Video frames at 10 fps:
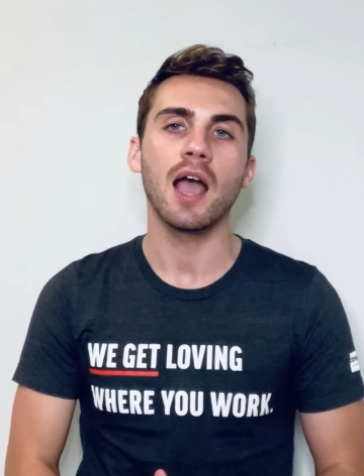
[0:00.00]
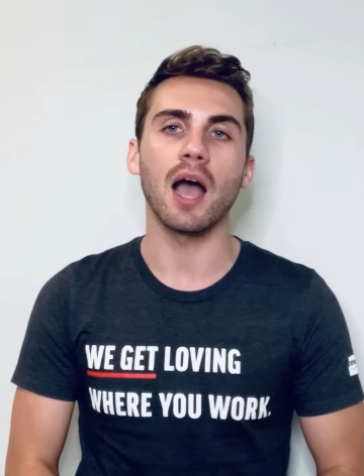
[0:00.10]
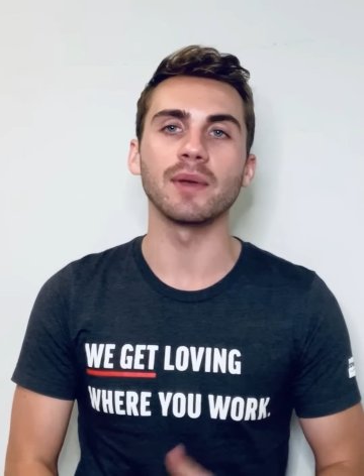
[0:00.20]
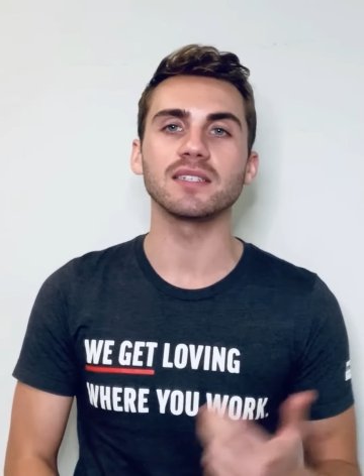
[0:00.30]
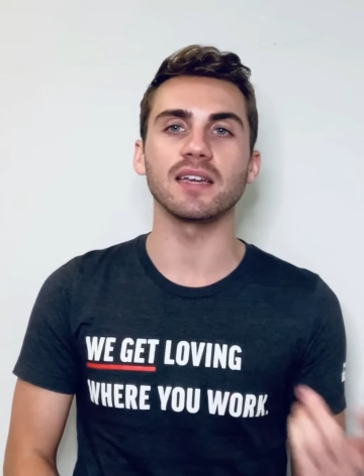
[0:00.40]

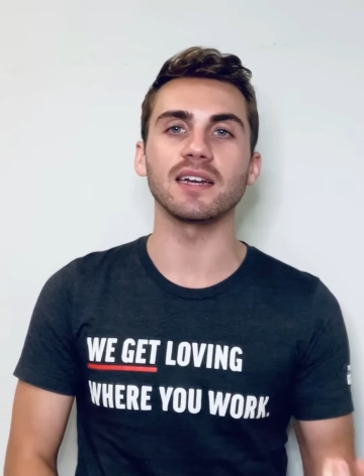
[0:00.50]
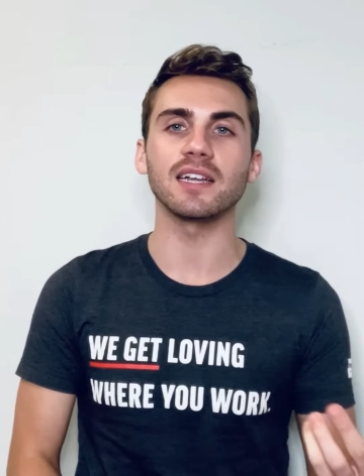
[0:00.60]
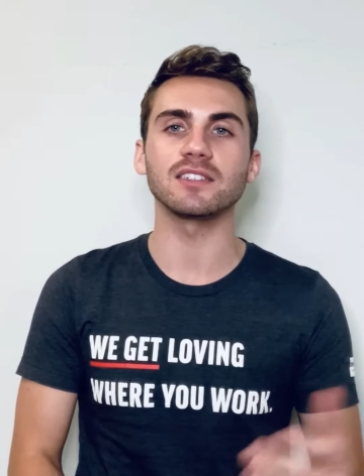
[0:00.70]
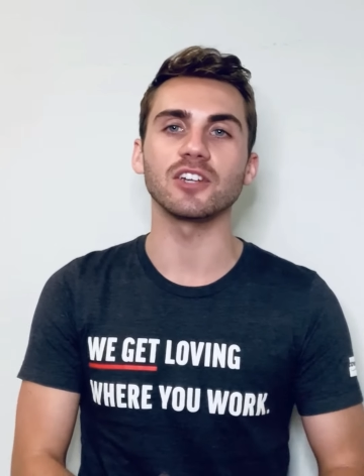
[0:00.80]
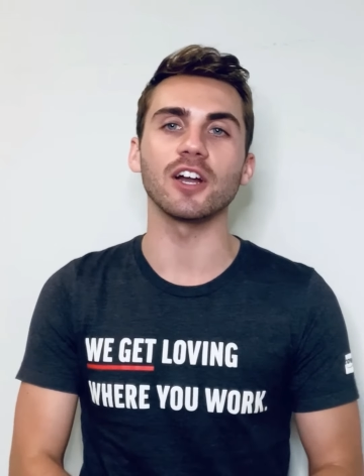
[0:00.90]
I'm excited to
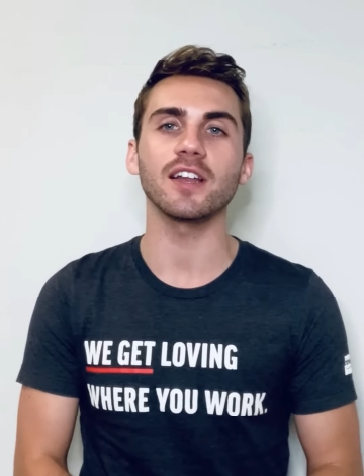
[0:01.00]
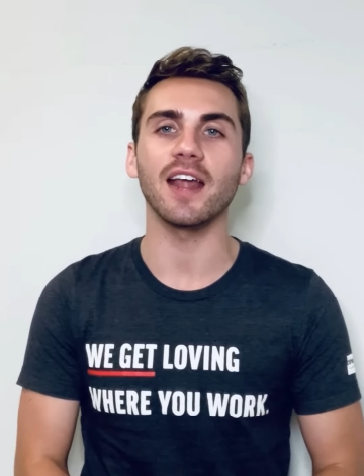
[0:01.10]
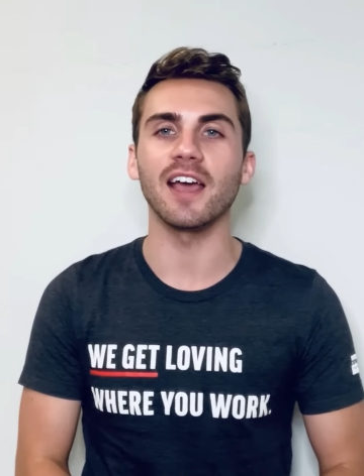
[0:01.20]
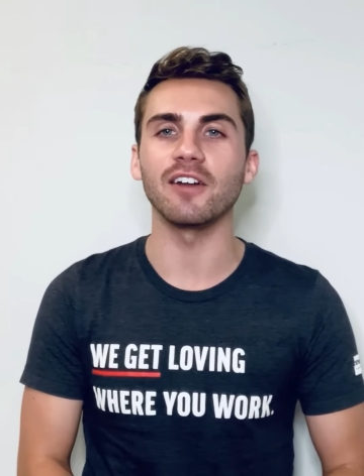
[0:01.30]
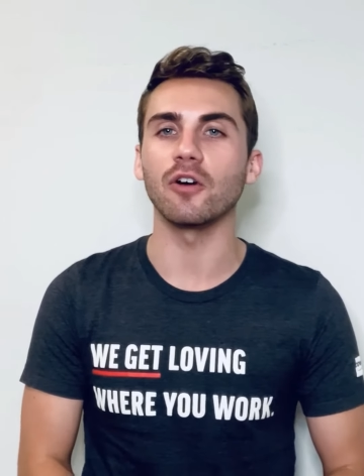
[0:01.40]
get started
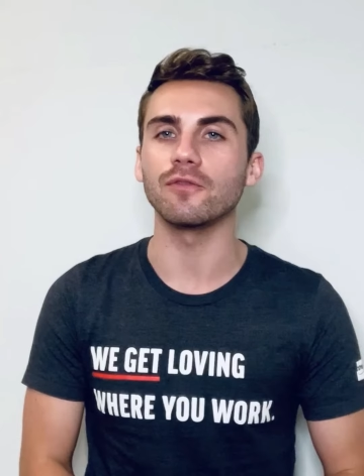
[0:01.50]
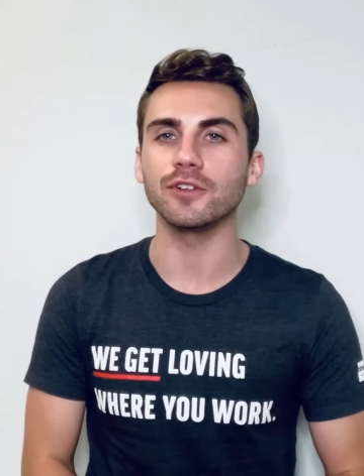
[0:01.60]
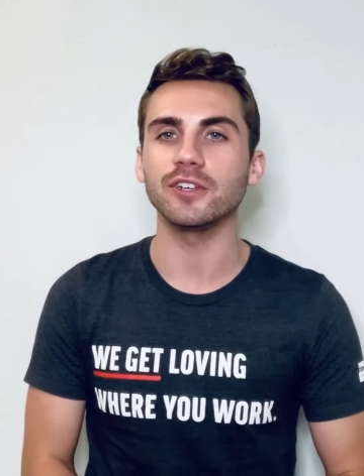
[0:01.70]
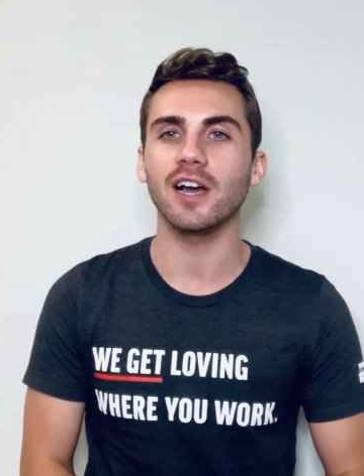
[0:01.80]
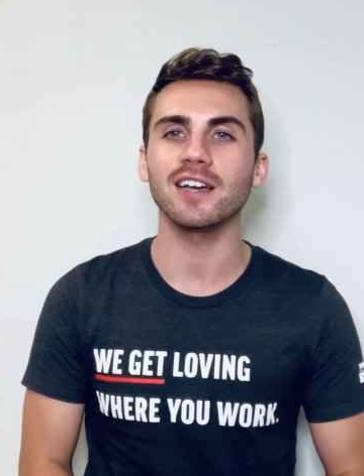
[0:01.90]
and hopefully
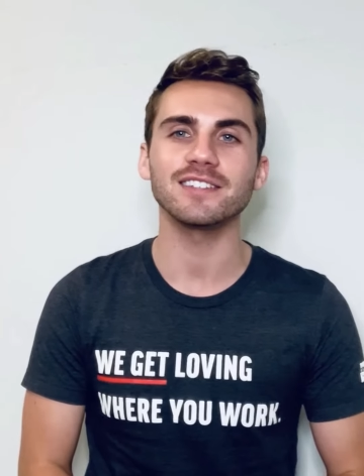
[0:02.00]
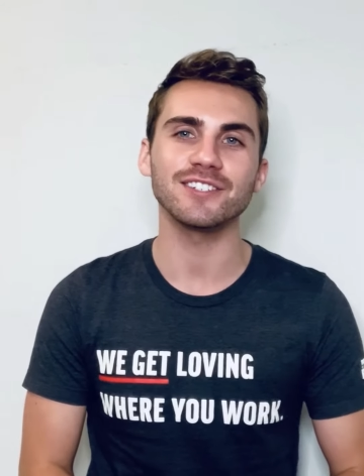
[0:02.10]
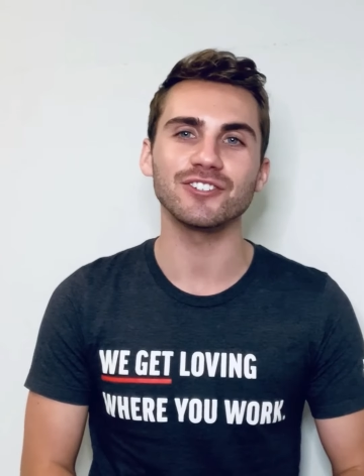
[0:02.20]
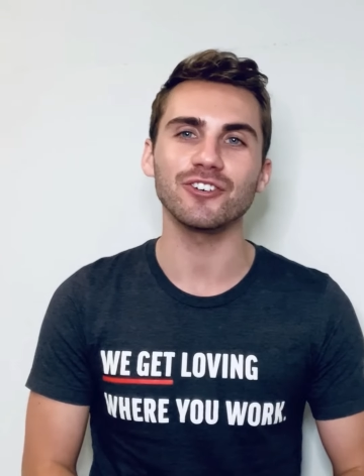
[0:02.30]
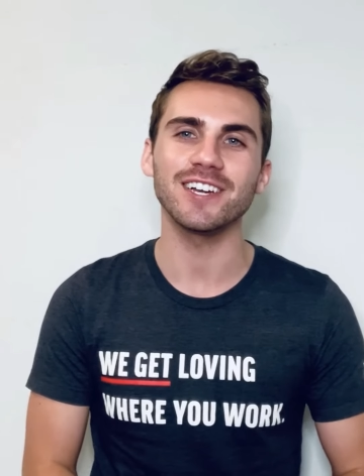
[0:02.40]
you guys
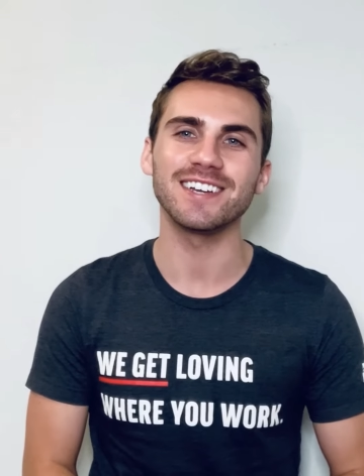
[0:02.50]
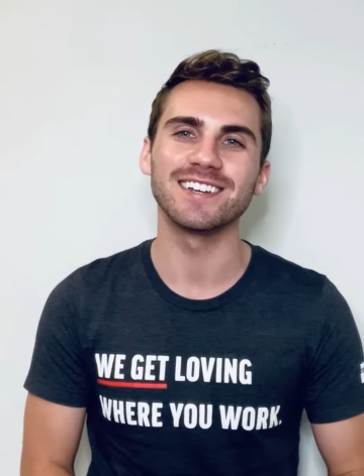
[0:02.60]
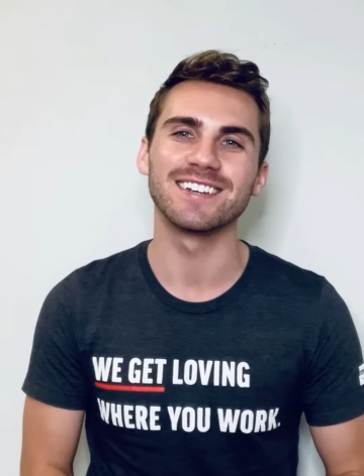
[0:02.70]
enjoy.